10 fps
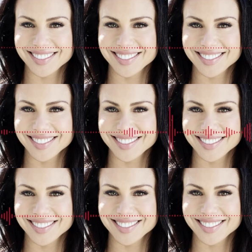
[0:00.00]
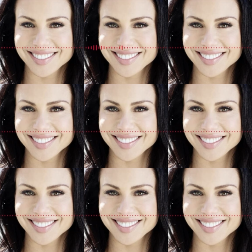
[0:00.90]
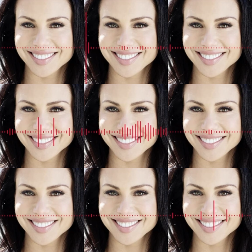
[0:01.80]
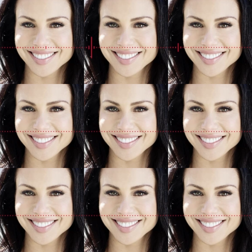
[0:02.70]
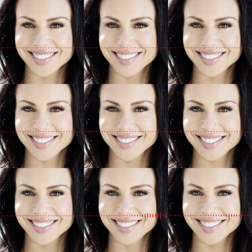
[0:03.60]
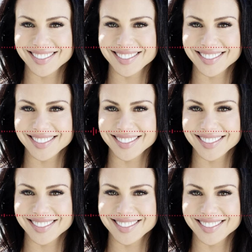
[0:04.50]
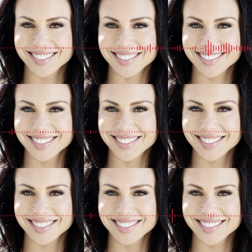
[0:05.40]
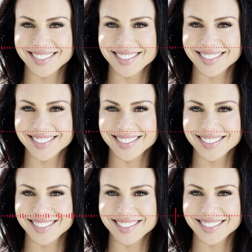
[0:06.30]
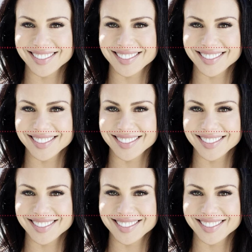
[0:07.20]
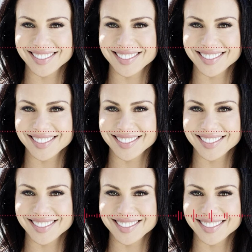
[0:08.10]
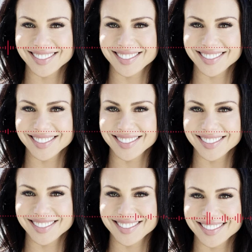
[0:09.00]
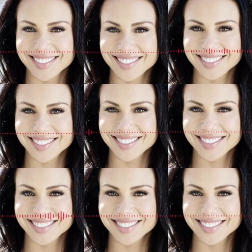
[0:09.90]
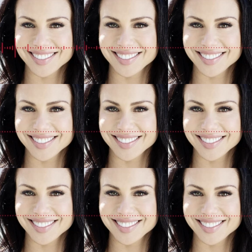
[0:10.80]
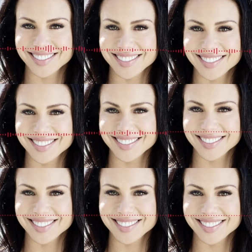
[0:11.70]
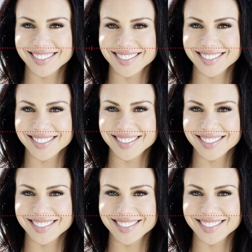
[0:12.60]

Because it's hurting people. So that message is creating and adding to an aging population. Mm-hmm. It is devastating. The consequences are devastating. I am a practicing physician.